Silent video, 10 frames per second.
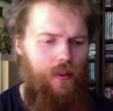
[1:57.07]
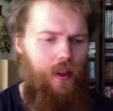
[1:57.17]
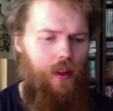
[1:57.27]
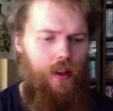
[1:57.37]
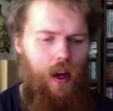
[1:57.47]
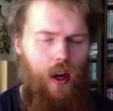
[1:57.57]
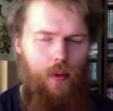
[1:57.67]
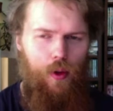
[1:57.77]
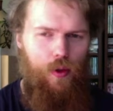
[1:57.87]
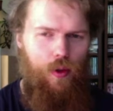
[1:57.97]

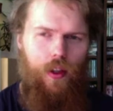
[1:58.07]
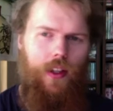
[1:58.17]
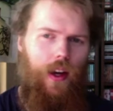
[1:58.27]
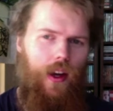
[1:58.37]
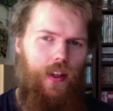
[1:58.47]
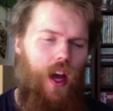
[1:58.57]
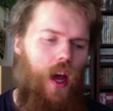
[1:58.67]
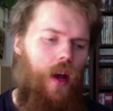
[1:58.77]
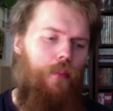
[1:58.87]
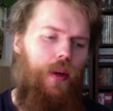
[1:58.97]
Hollywood couldn't care less.
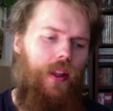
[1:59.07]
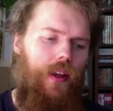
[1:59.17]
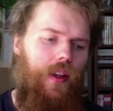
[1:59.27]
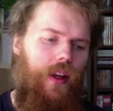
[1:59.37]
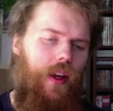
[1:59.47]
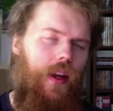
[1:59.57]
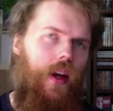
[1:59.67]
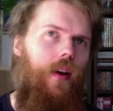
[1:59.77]
But then